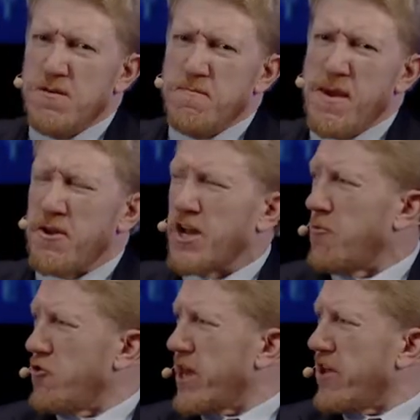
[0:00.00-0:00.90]
maybe a
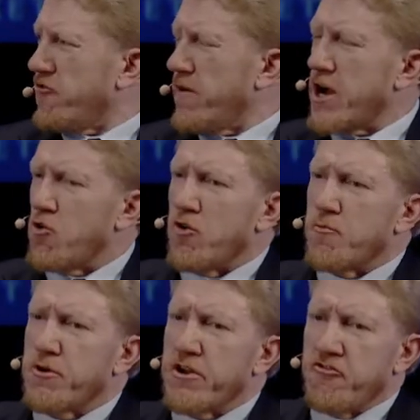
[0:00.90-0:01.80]
couple days of higher oil
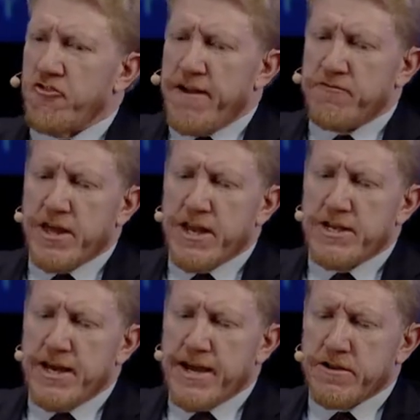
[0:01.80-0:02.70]
prices after that
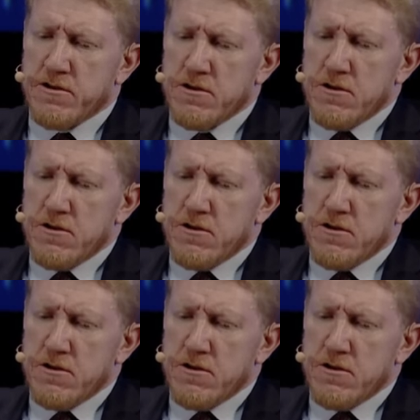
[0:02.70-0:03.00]
attack.